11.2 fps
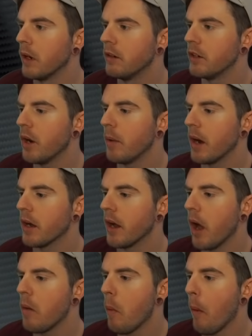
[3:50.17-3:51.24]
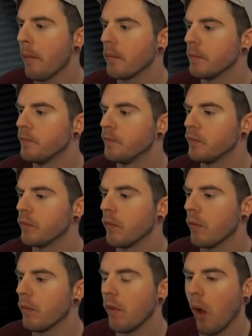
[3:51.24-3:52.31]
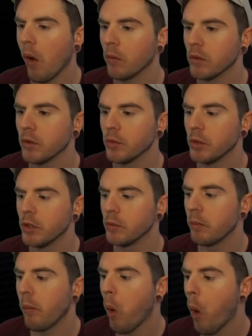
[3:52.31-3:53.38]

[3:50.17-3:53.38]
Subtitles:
Do I ever shut back again? No, I'll go small.